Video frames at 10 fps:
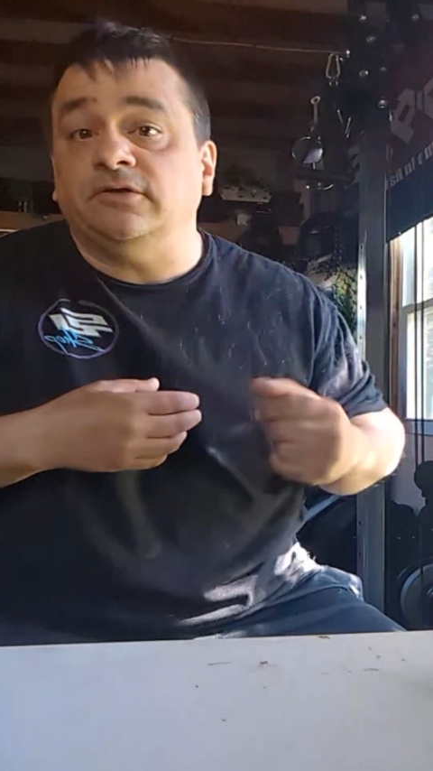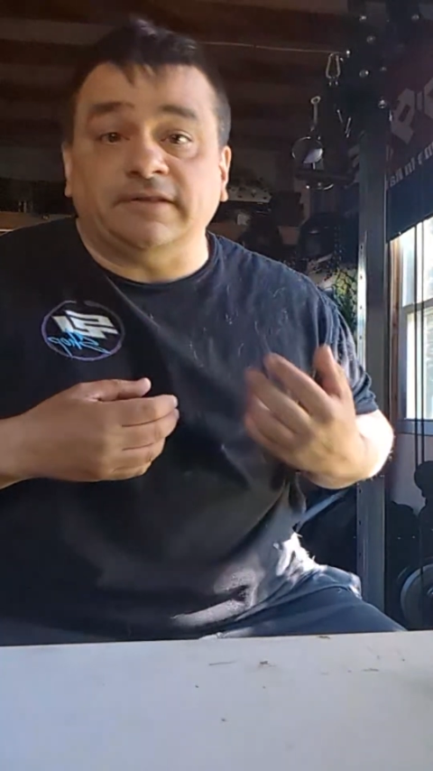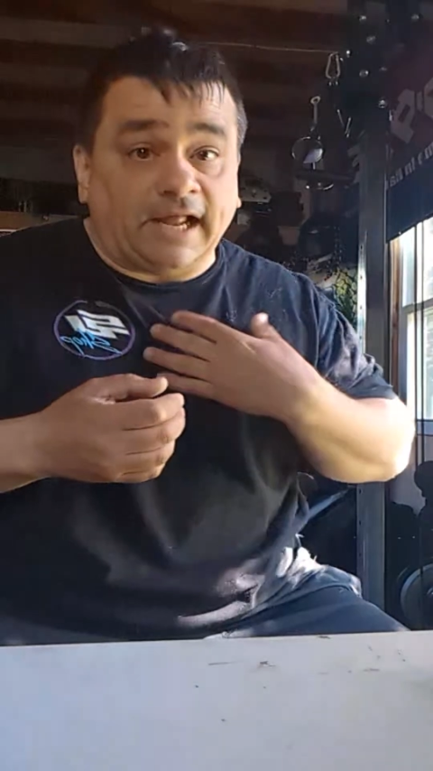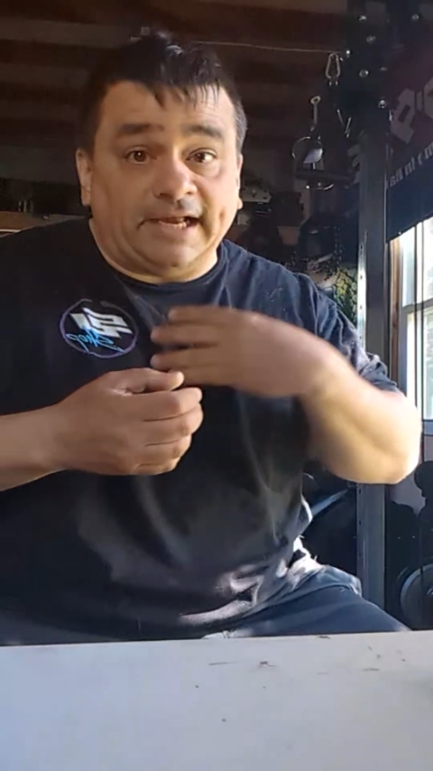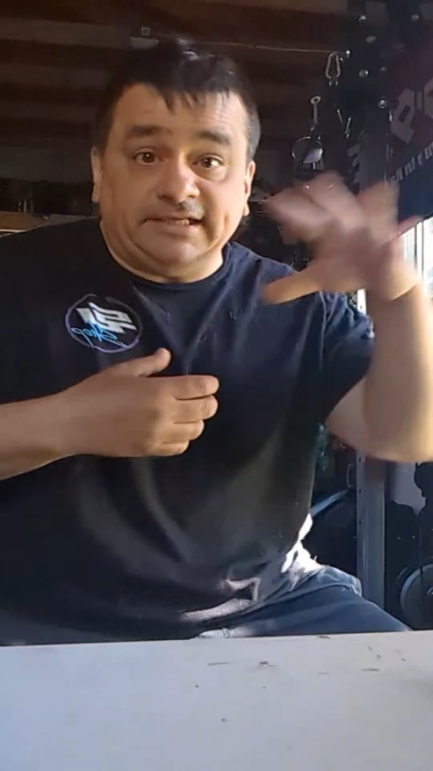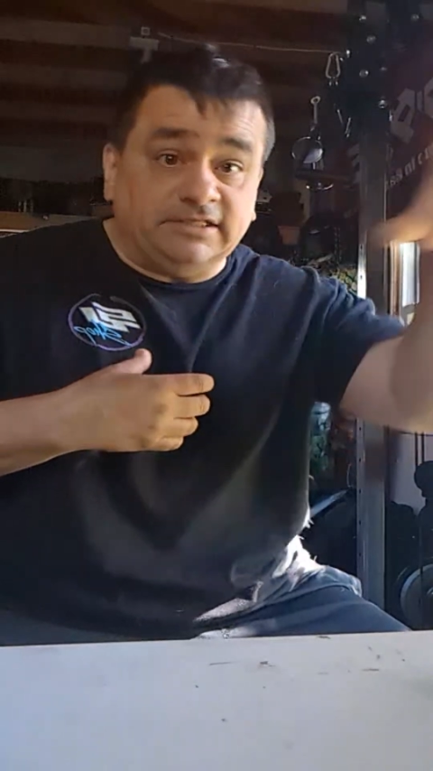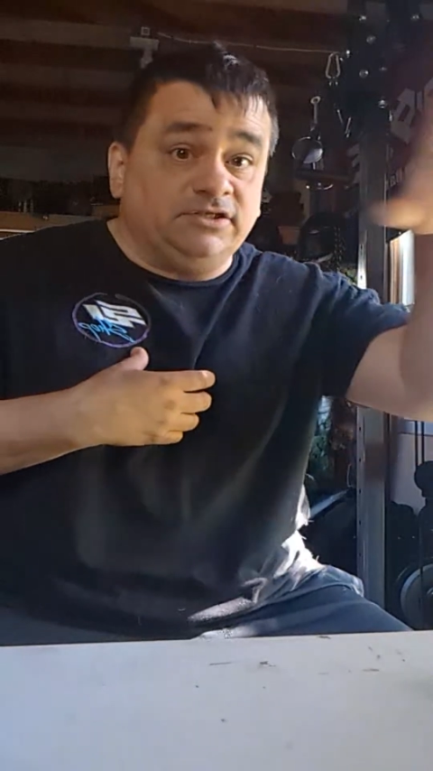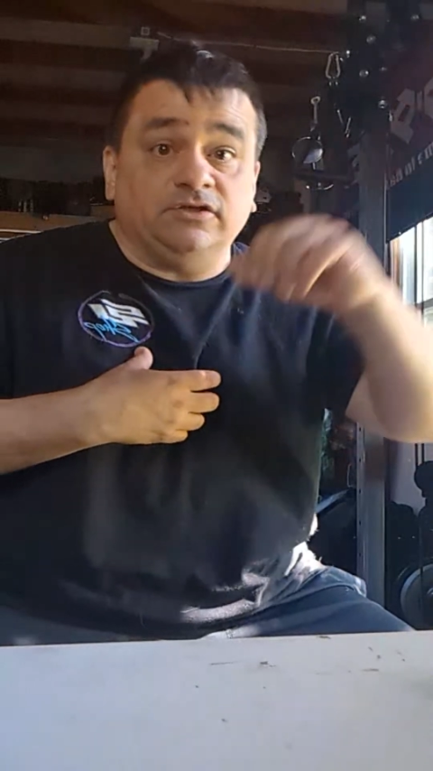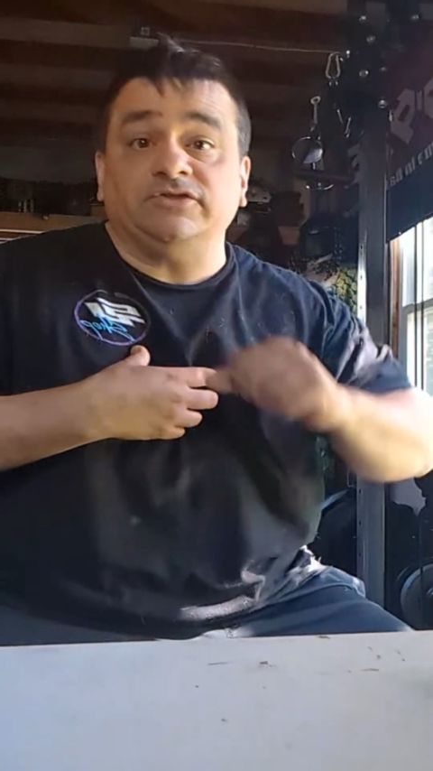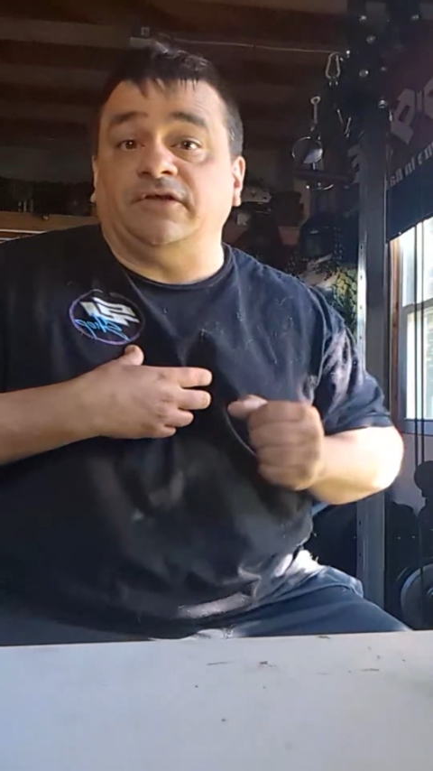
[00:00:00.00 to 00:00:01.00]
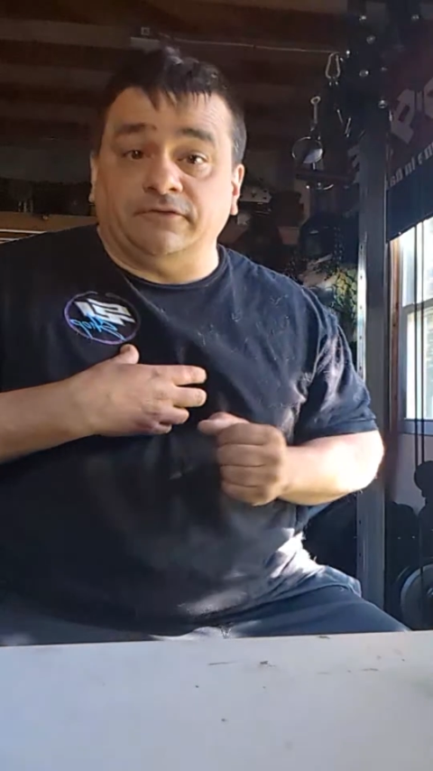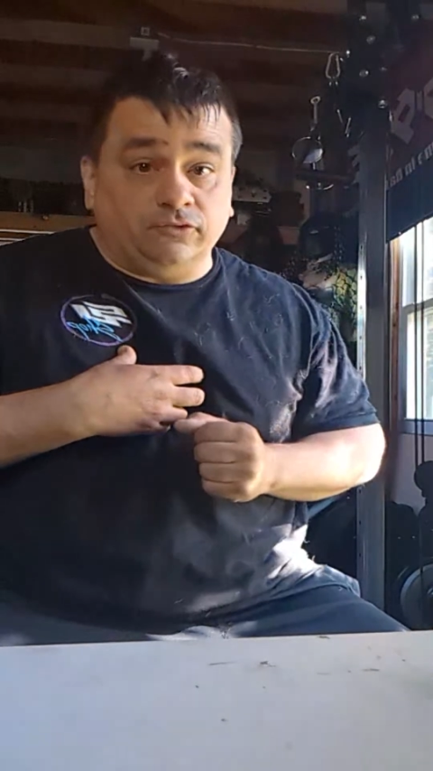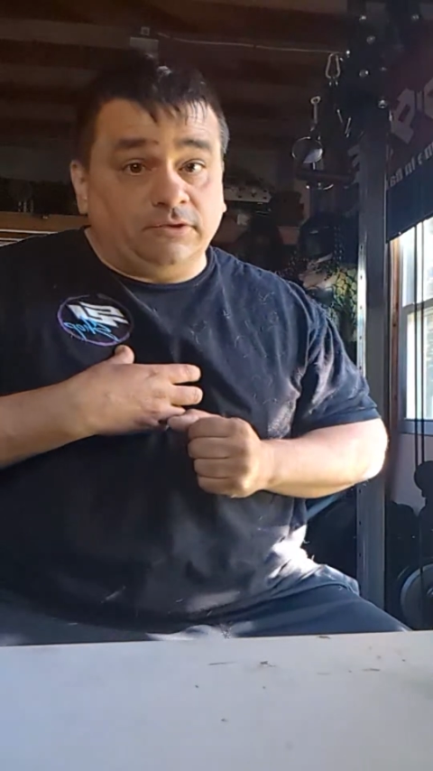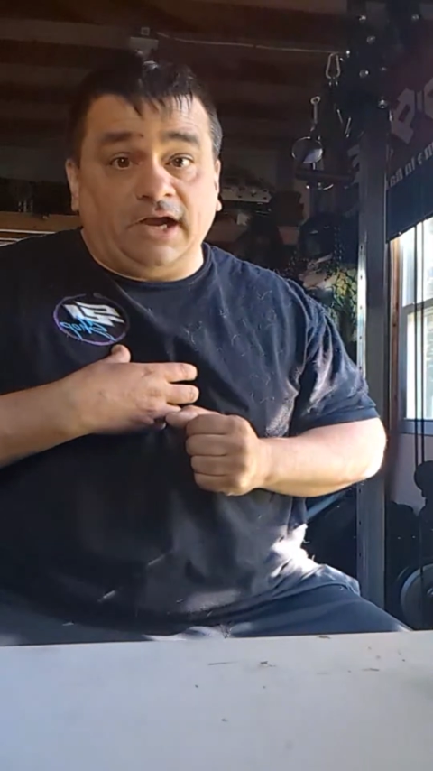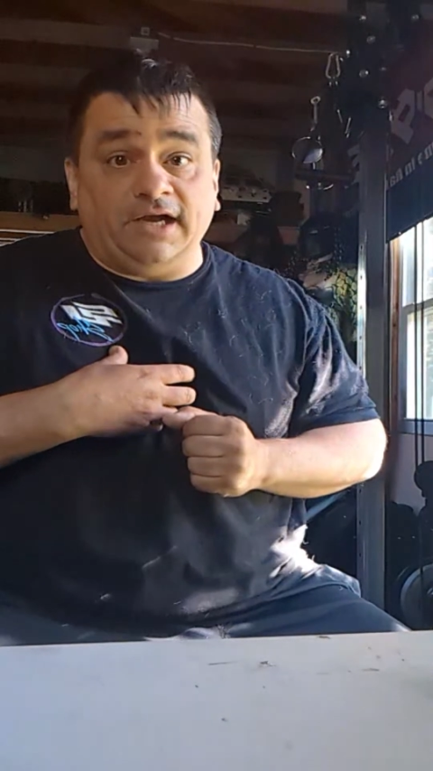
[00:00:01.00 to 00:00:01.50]
I did to those other
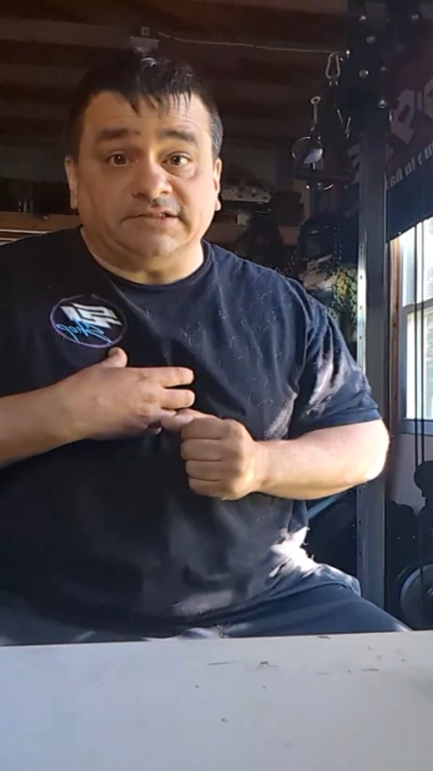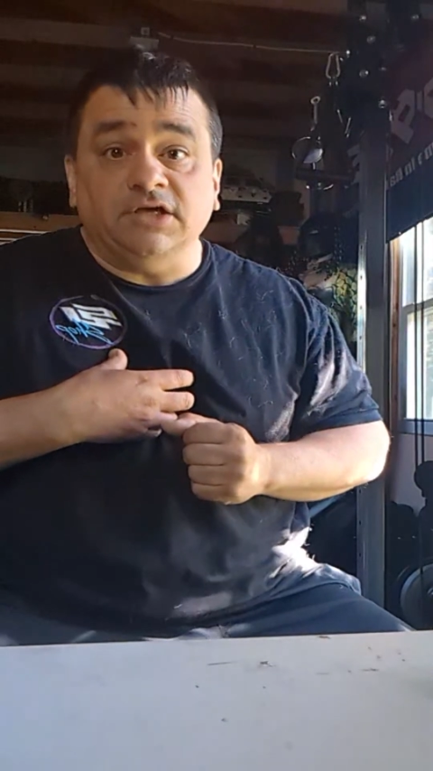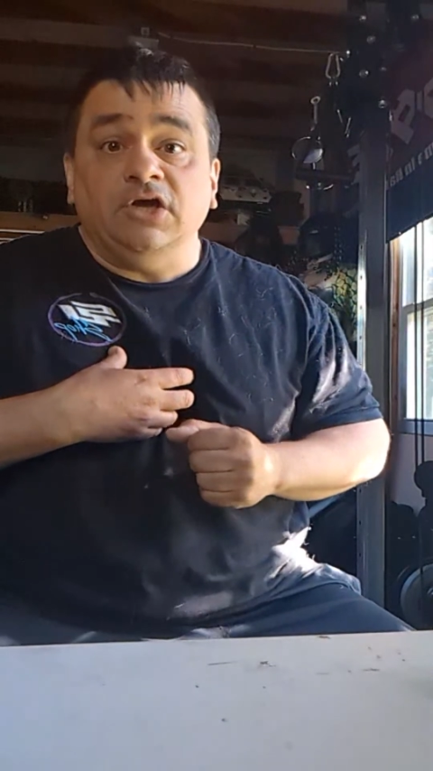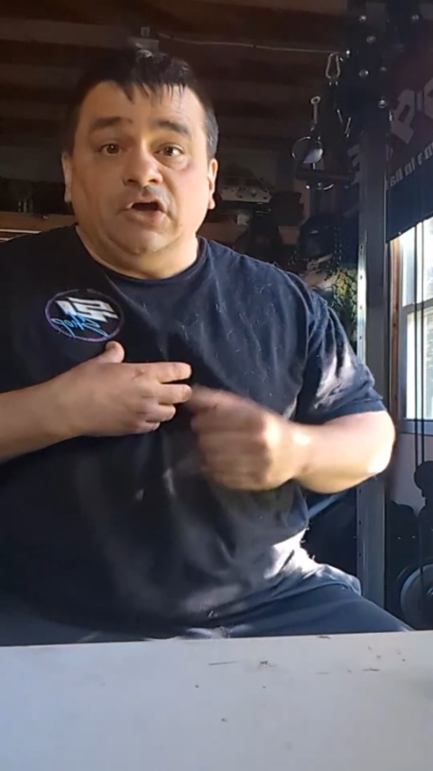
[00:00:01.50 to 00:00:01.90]
two guys.